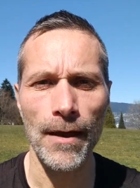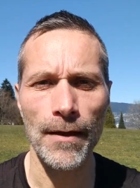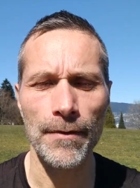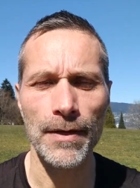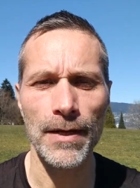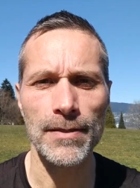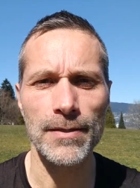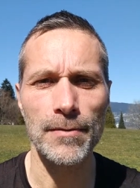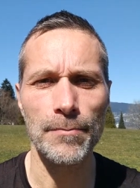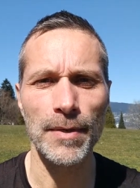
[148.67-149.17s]

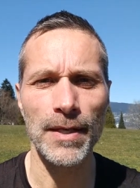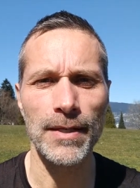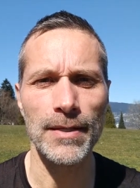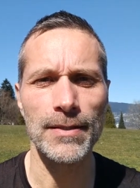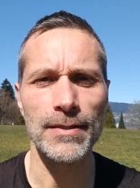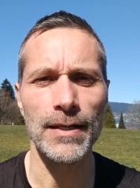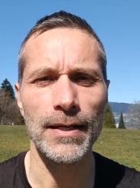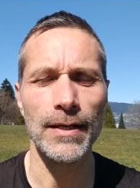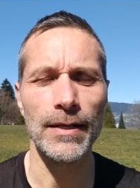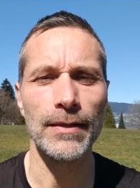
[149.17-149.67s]
That's the
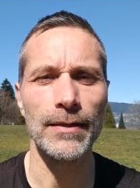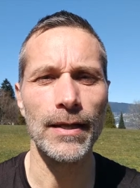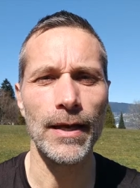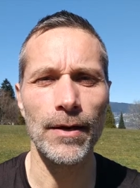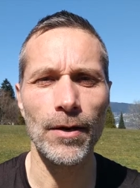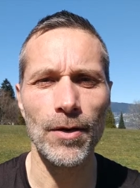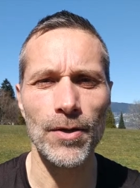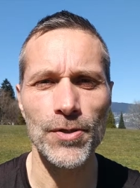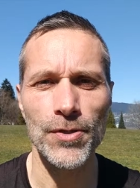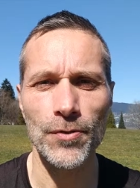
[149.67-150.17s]
biggest thing. And then
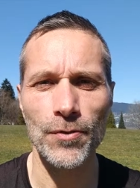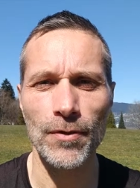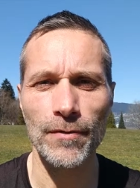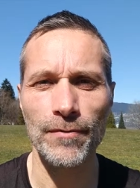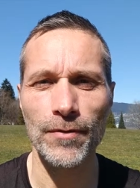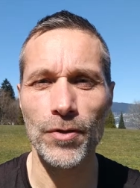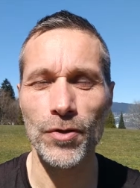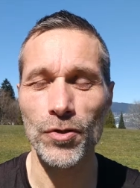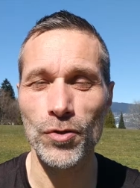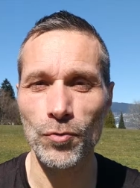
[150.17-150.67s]
also if
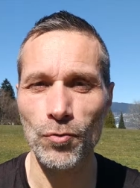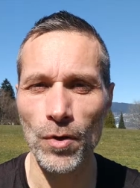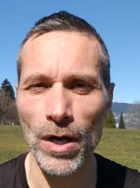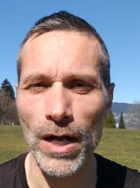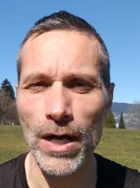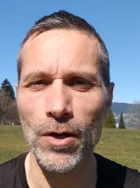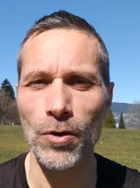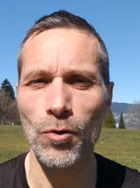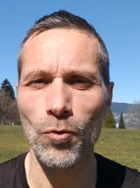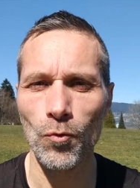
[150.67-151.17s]
there's
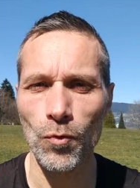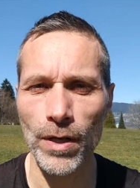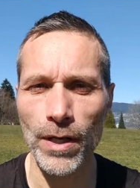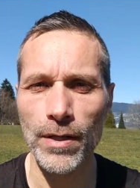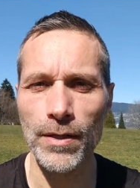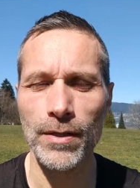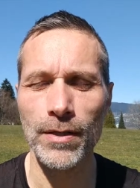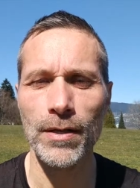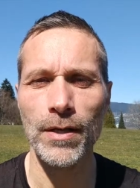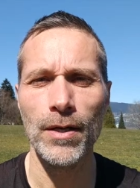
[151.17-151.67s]
rain or
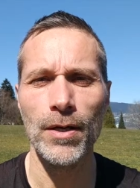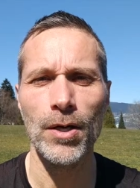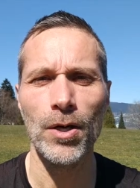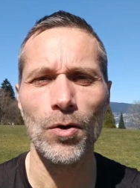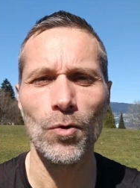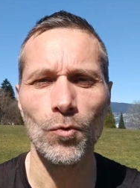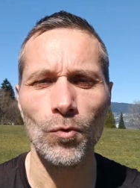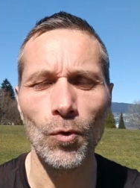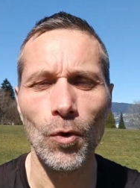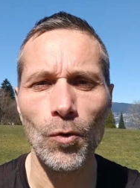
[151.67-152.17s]
wind,
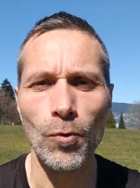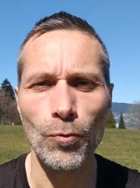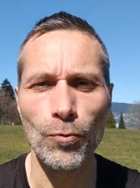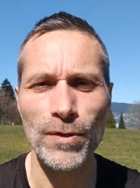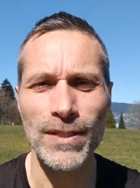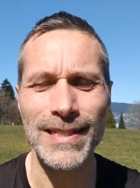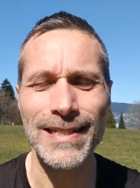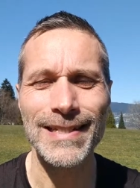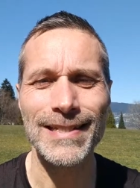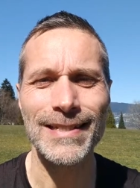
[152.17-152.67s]
roll
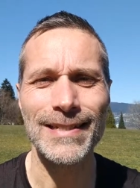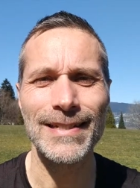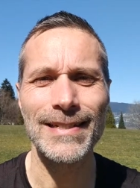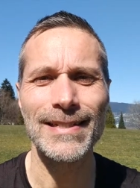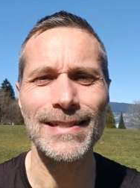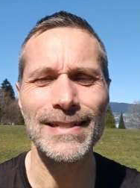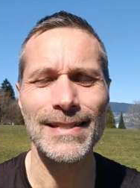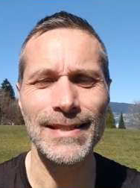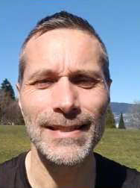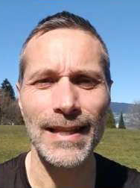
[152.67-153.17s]

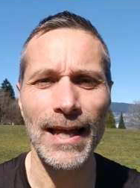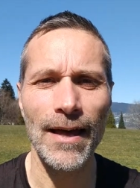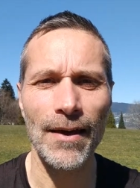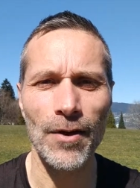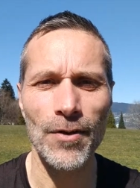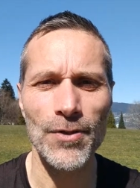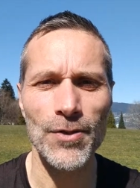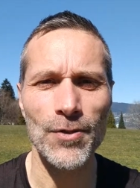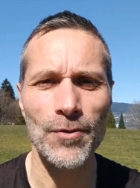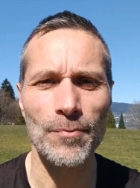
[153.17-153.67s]
resistance, that
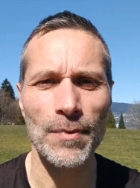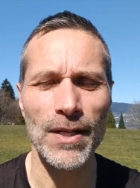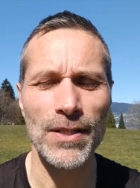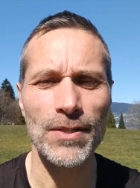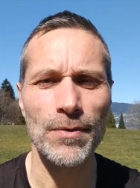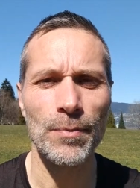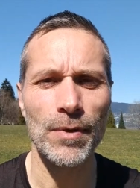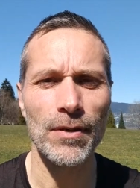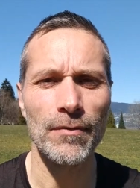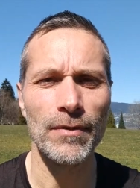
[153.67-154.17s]
also makes
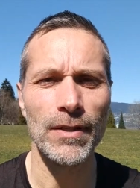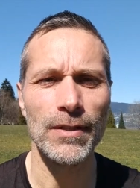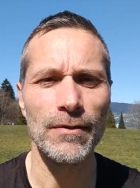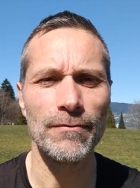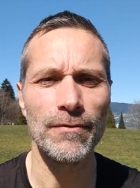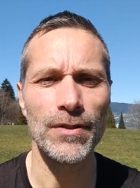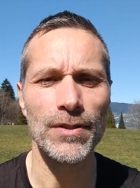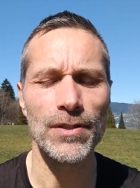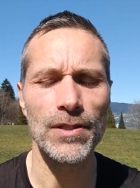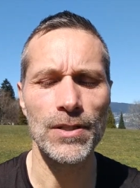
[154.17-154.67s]
a bit of a
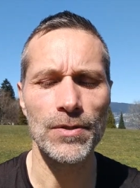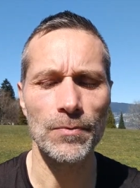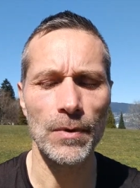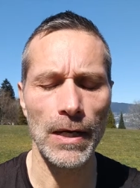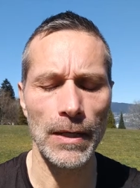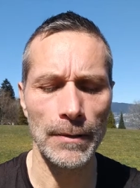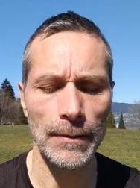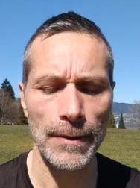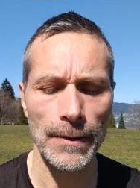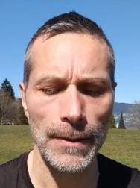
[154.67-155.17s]
difference as well.